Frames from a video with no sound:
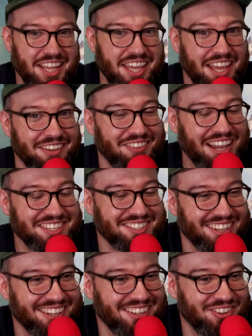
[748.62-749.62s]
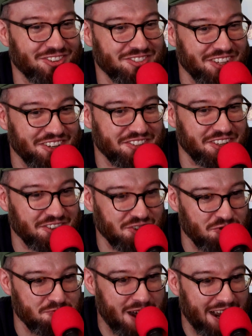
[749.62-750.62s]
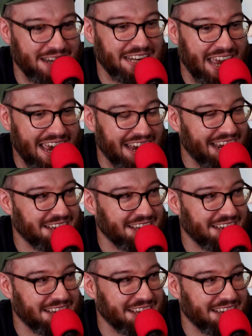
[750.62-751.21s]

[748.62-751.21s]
Yeah, your son is also my dad,